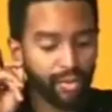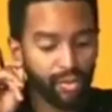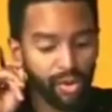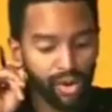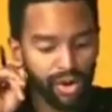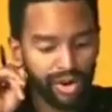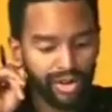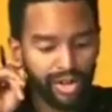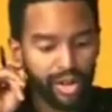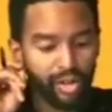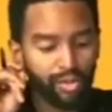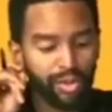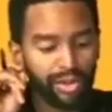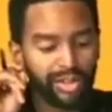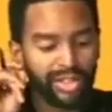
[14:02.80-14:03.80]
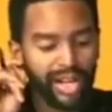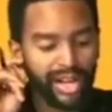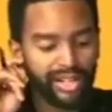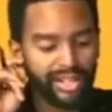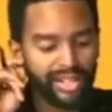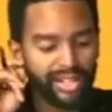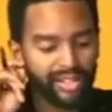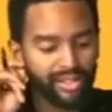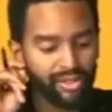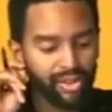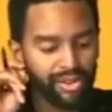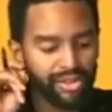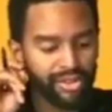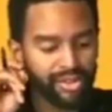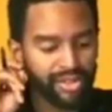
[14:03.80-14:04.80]
a warrant, we'll gladly
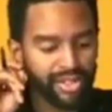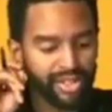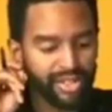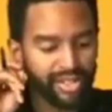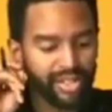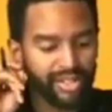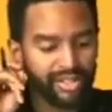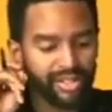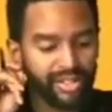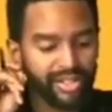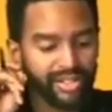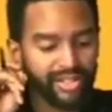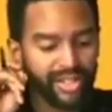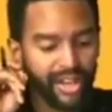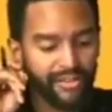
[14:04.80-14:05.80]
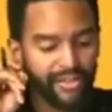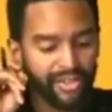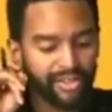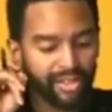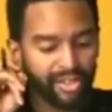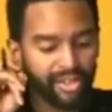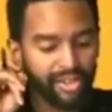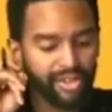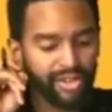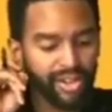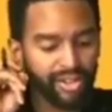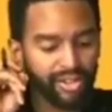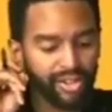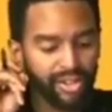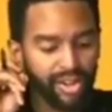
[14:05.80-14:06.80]
escort you to the safe and secure
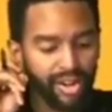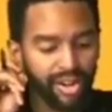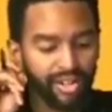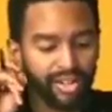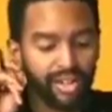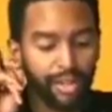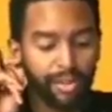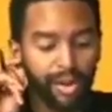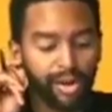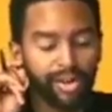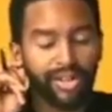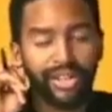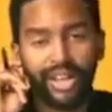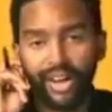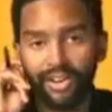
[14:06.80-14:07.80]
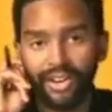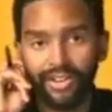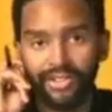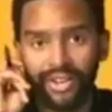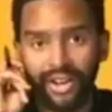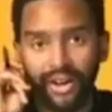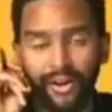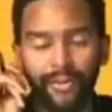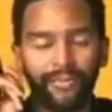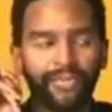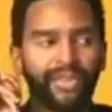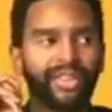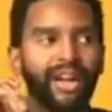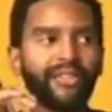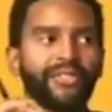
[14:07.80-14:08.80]
shelter called the Polk County Jail.
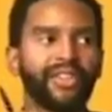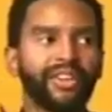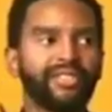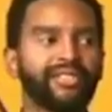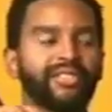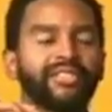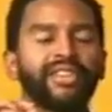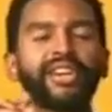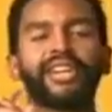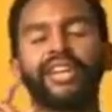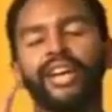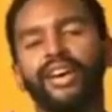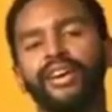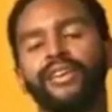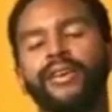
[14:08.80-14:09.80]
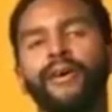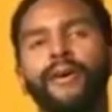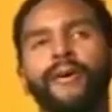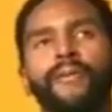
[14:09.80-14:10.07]
Now, this is, again,